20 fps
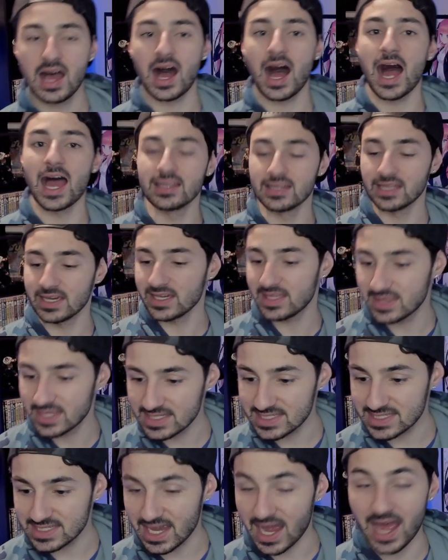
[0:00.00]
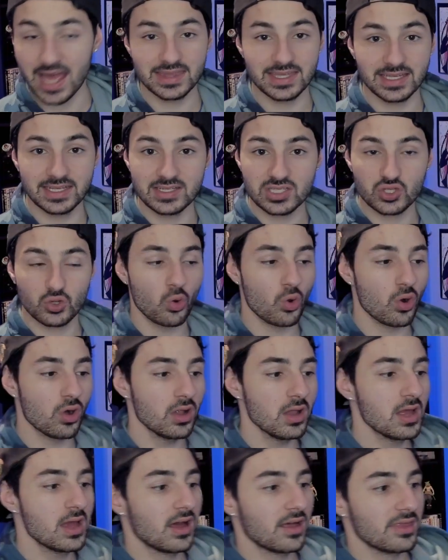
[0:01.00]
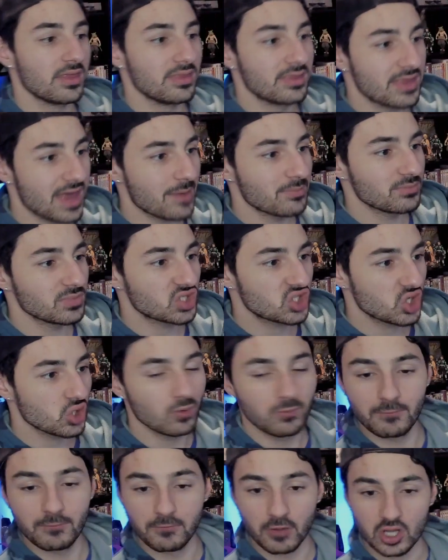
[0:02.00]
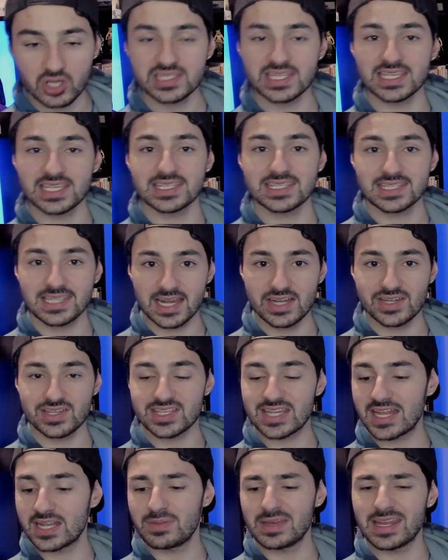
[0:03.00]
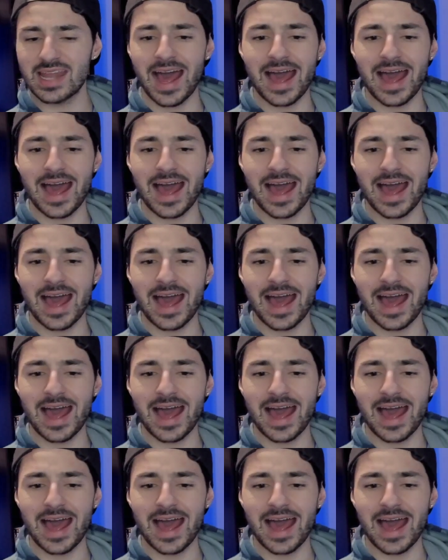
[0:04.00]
I like this. I think it's cool them two versus Sage Centipede.